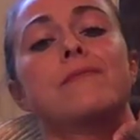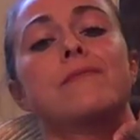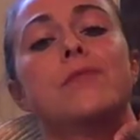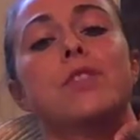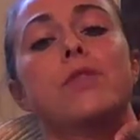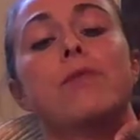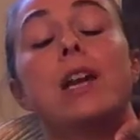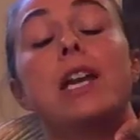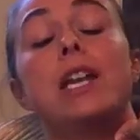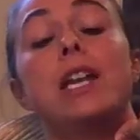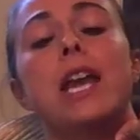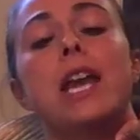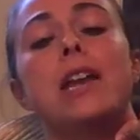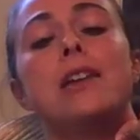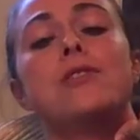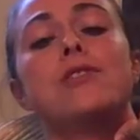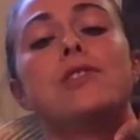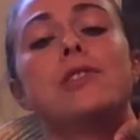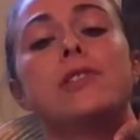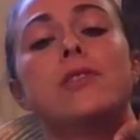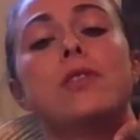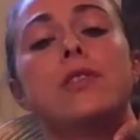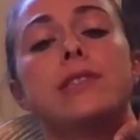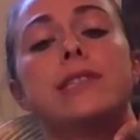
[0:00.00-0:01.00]
radiate,
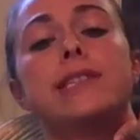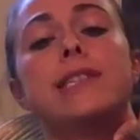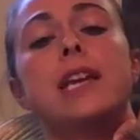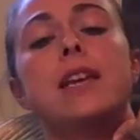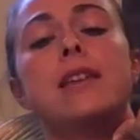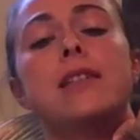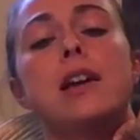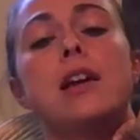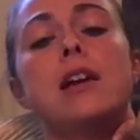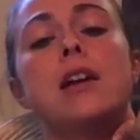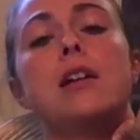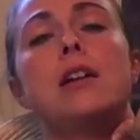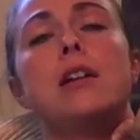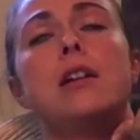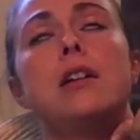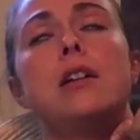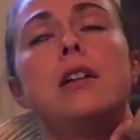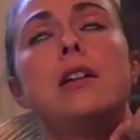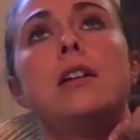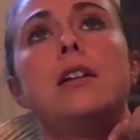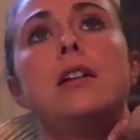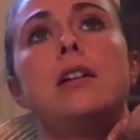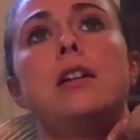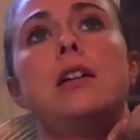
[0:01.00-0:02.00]
just stay there.
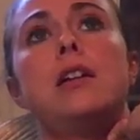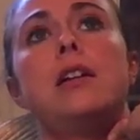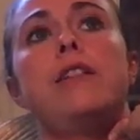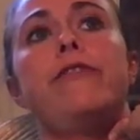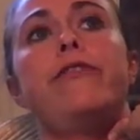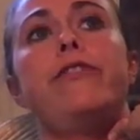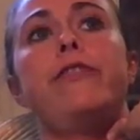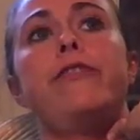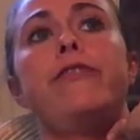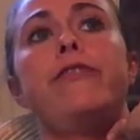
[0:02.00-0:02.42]
And if you